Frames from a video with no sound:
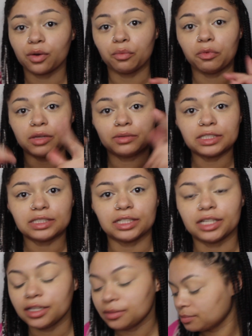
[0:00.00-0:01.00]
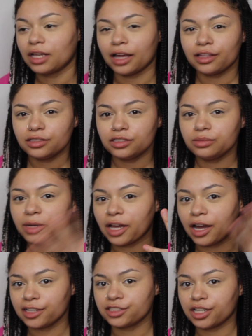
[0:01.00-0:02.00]
We will see. I like to do my
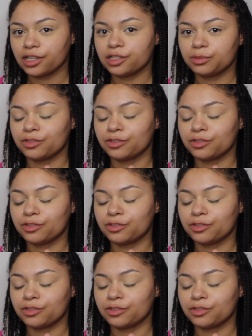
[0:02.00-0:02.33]
eyeshadow